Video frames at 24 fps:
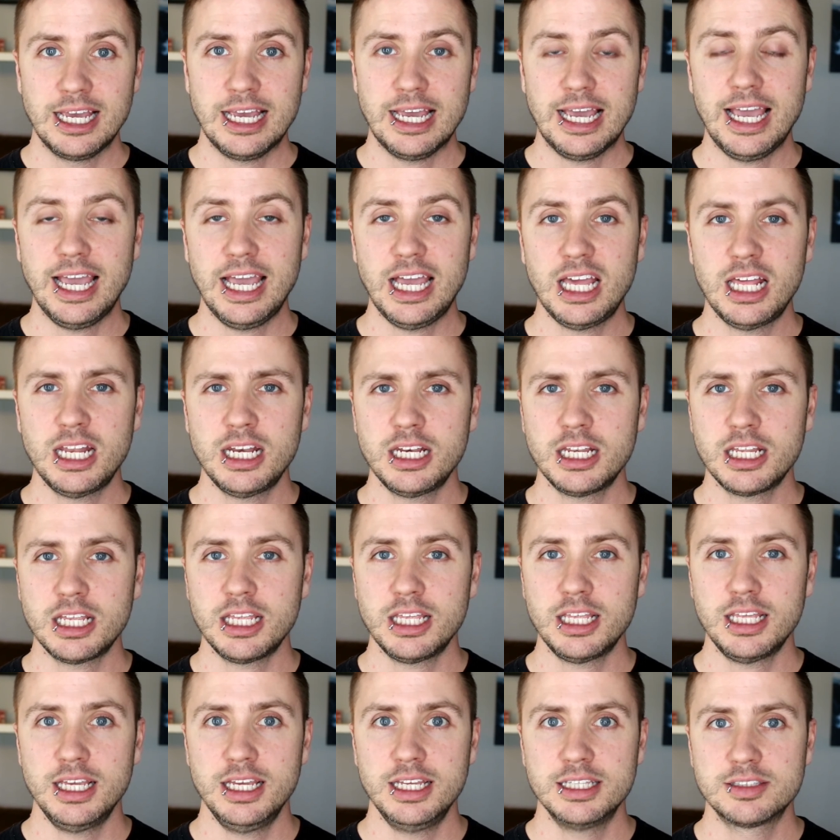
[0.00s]

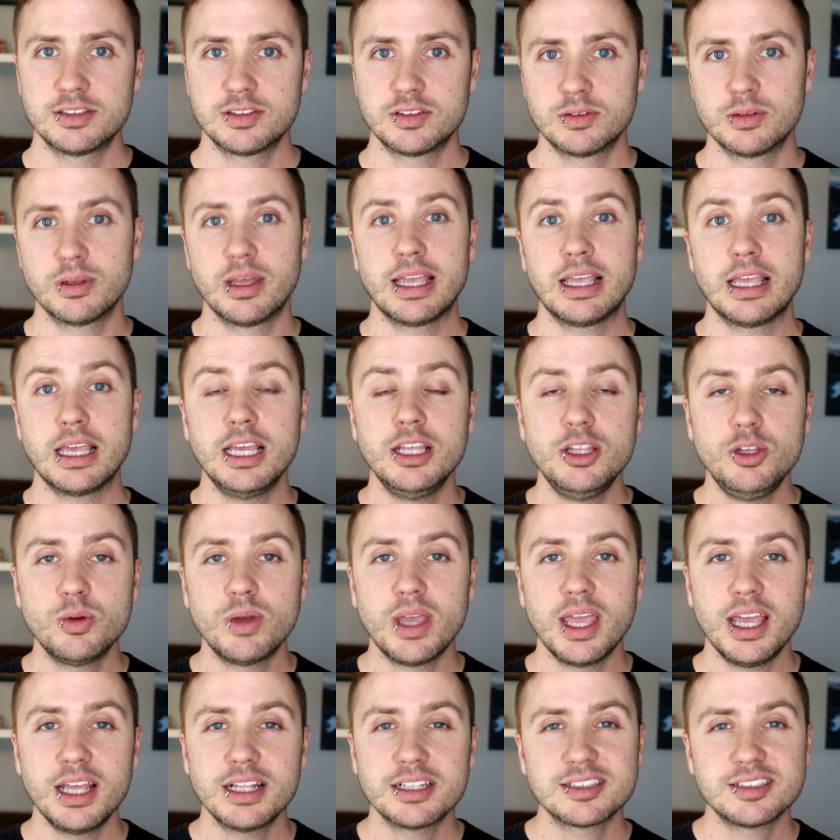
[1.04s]
And it's like eh, you
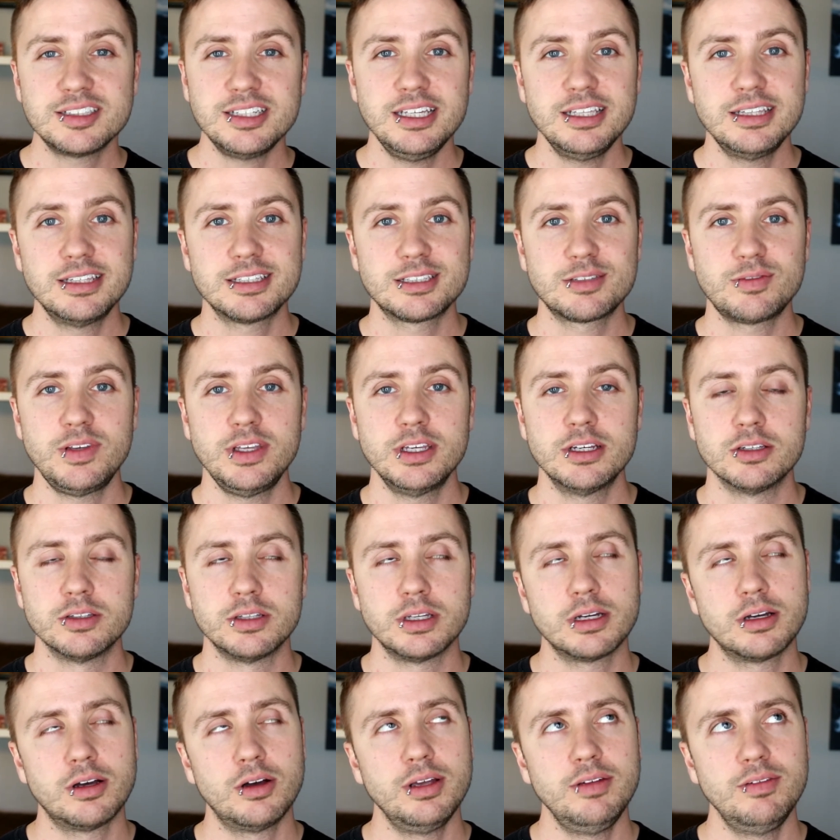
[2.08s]
can't see this field,
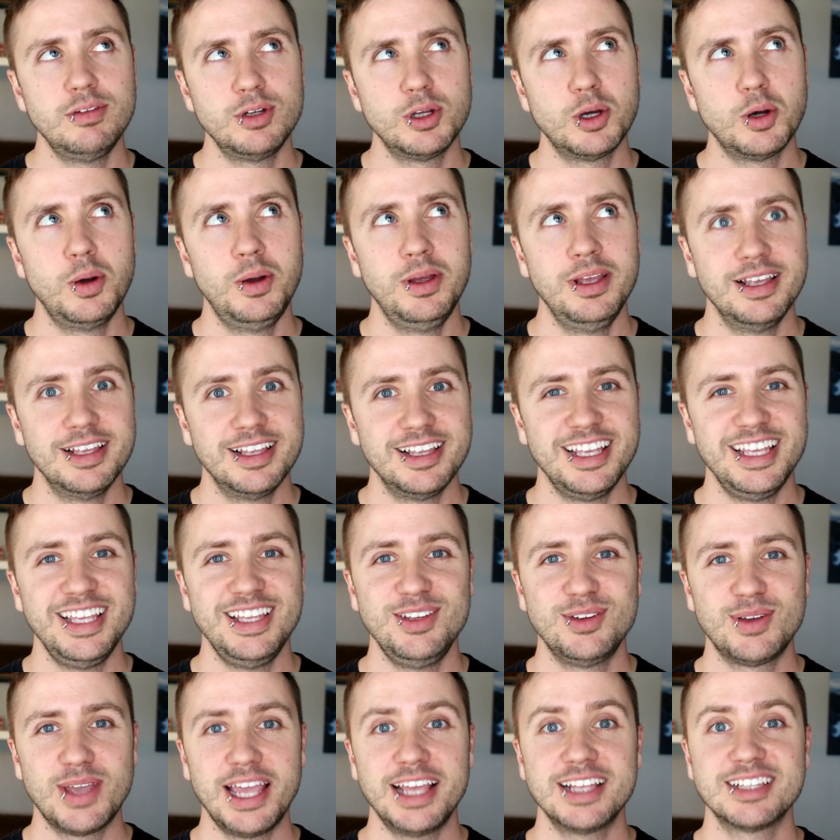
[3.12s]
eh, even though
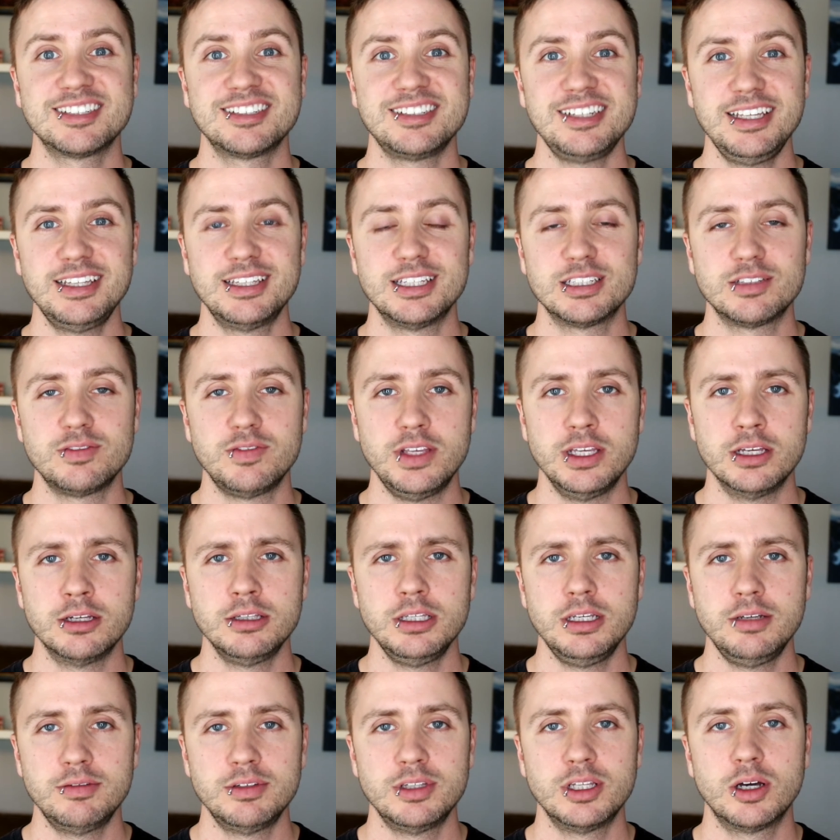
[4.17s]
you can't see this field,
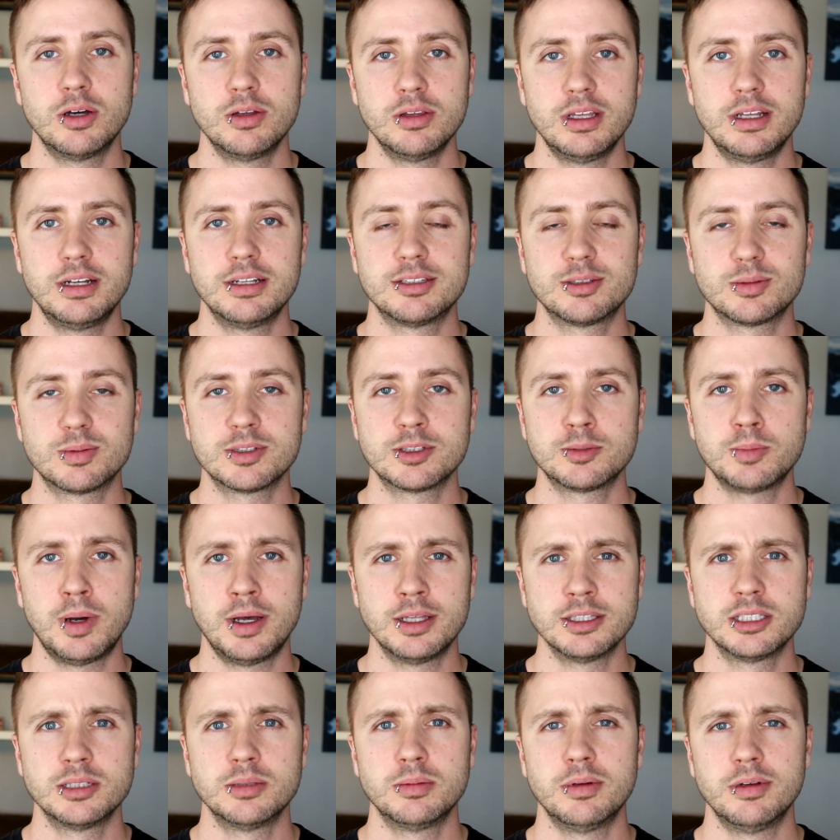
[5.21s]
even though that it's
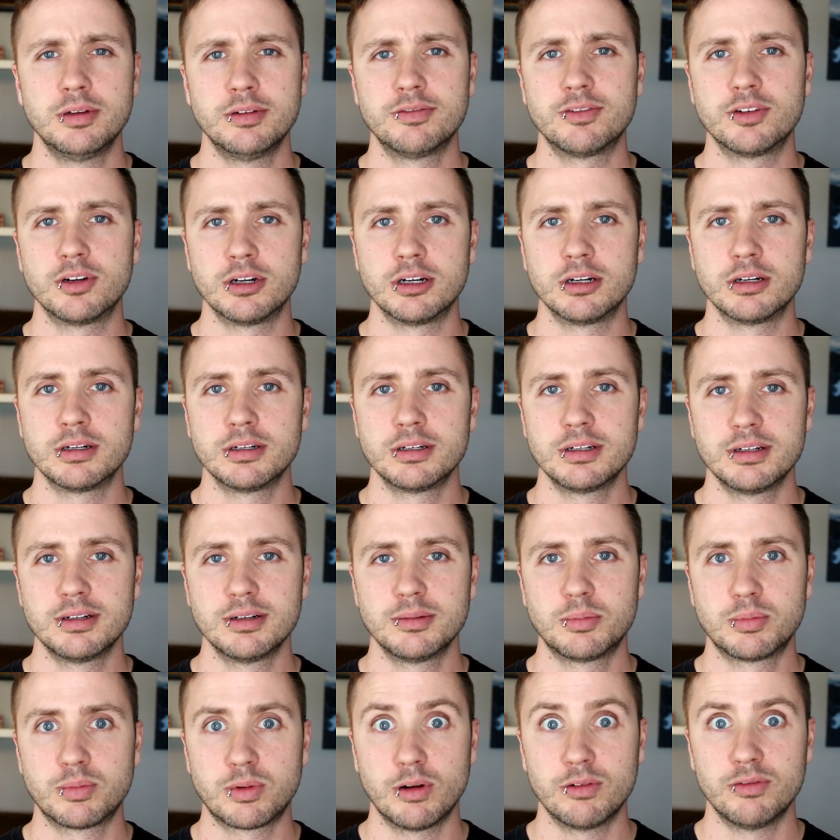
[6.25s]
responsible for
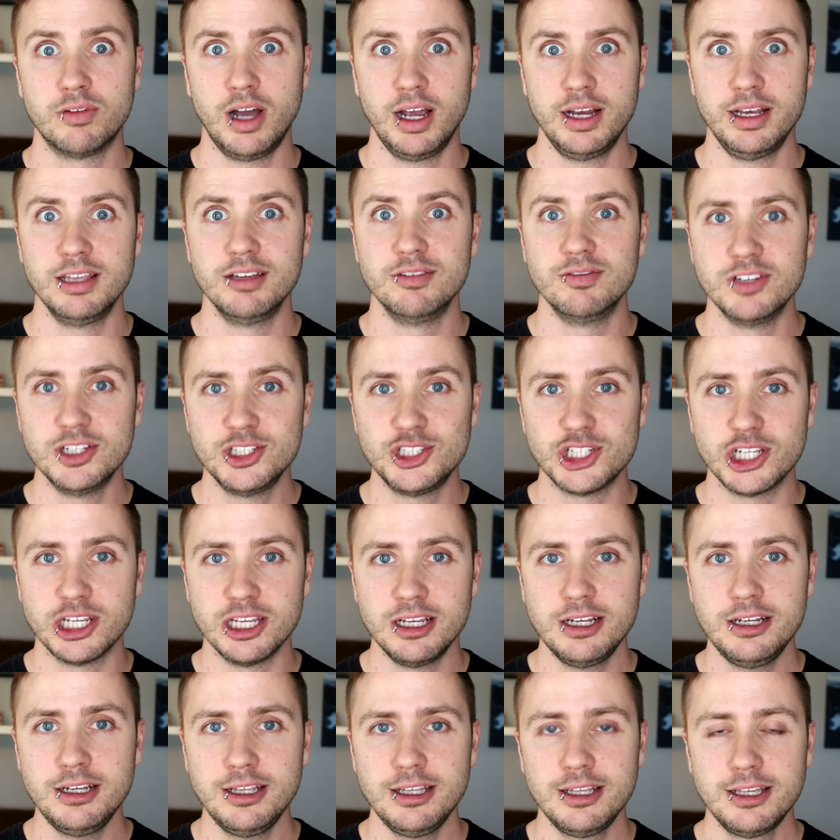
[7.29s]
providing
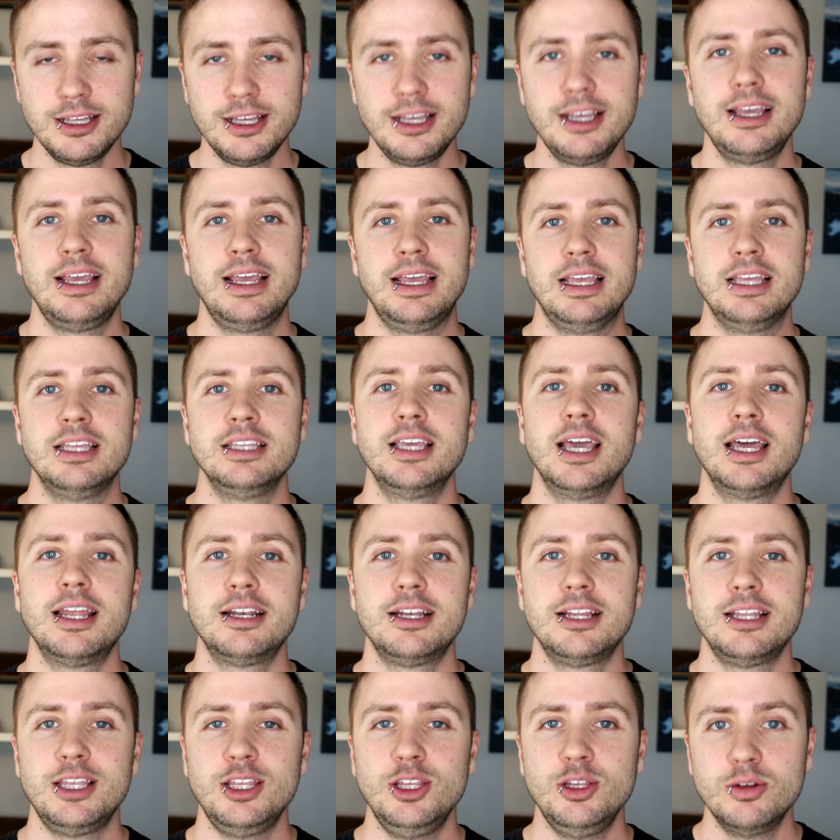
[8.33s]
vision.
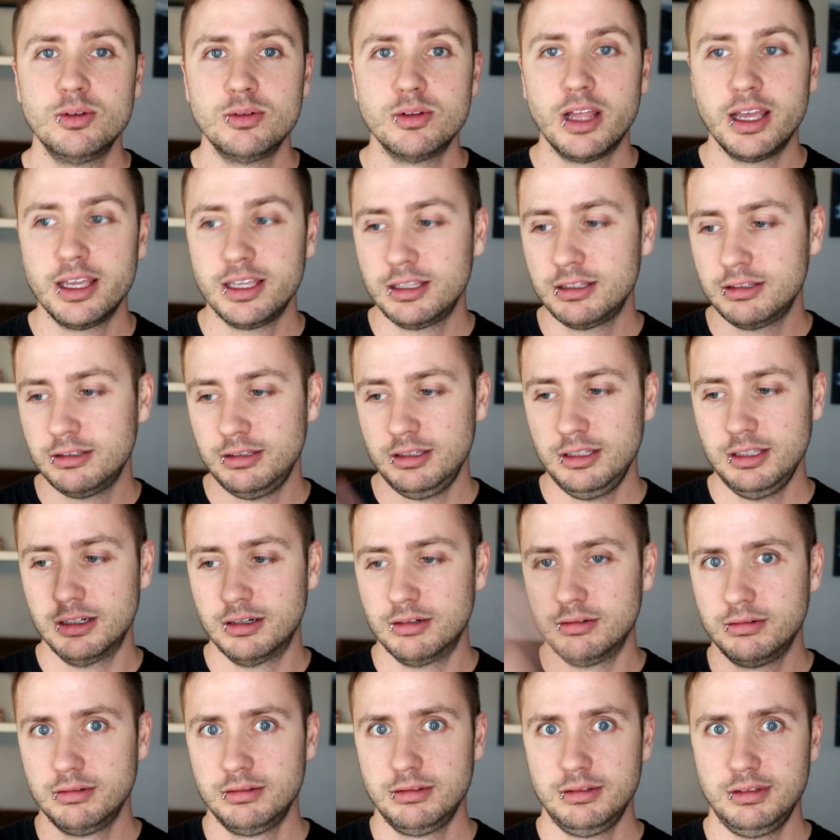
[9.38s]
Yet you like, you
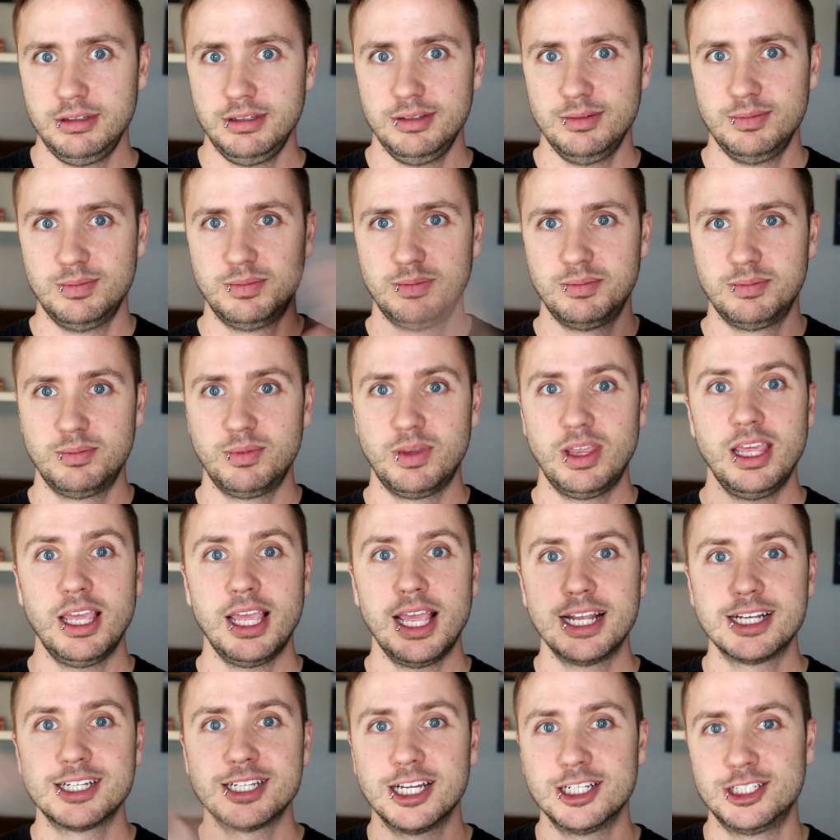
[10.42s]
know, you, you
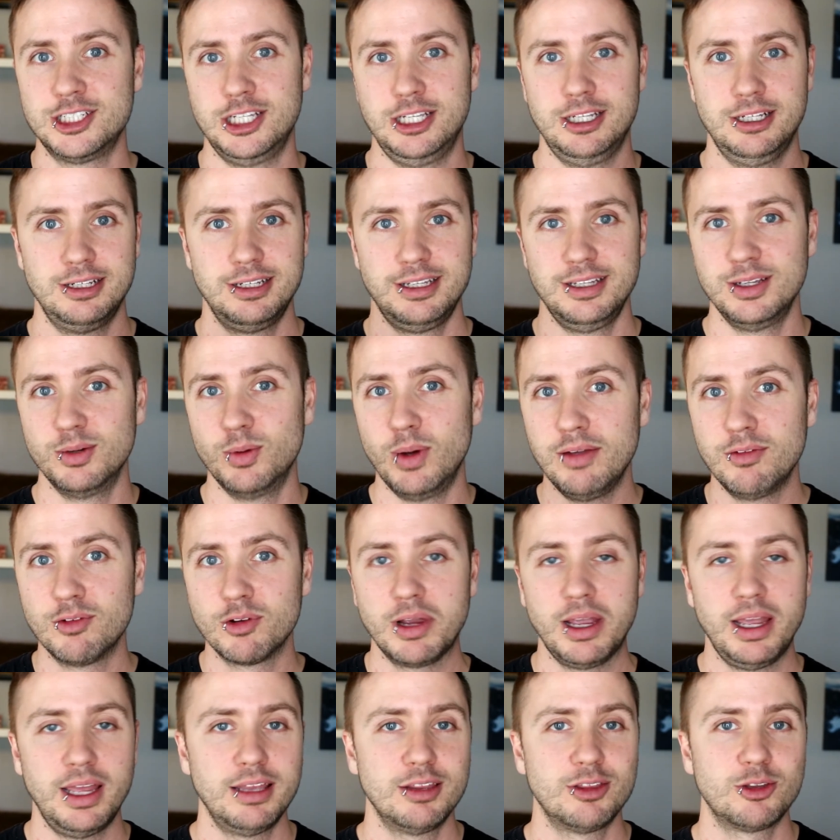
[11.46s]
can't touch it. You wave your
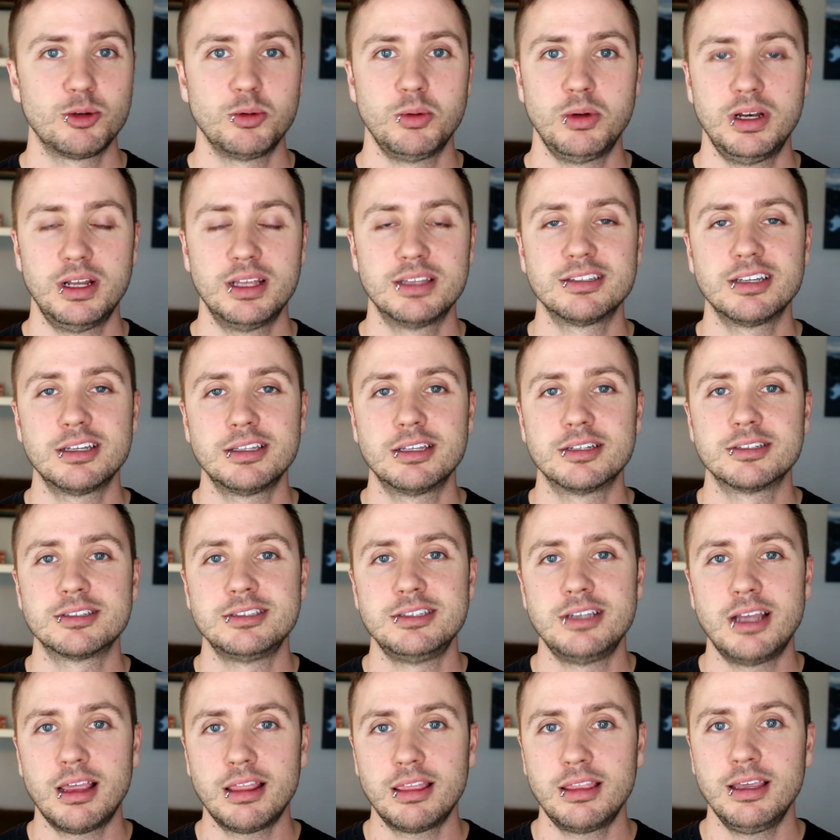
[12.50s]
hand through it. It's like there's
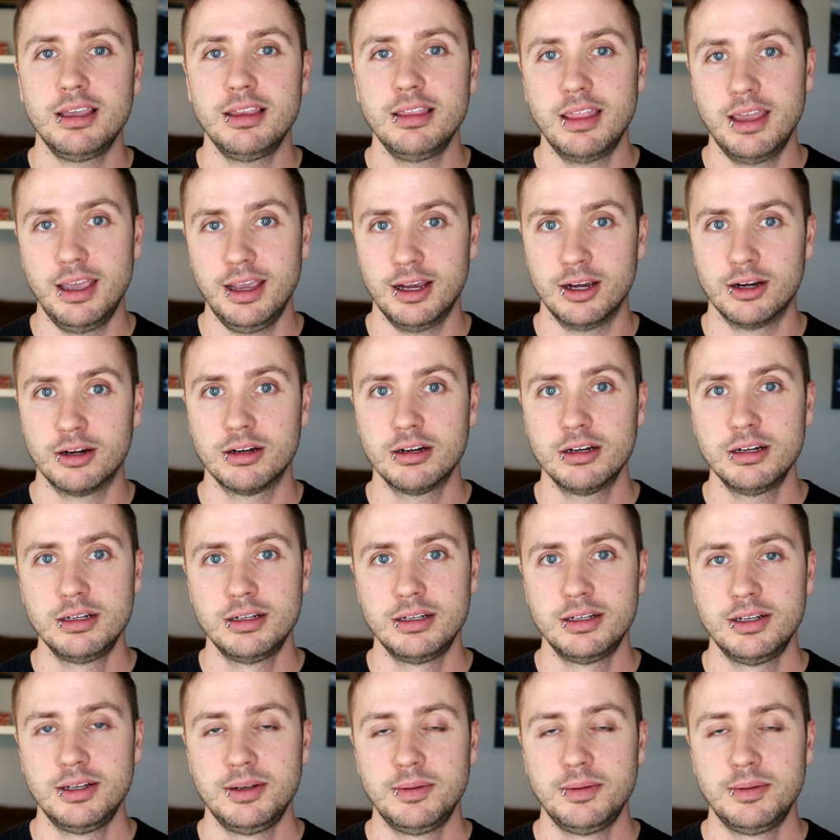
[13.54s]
nothing there.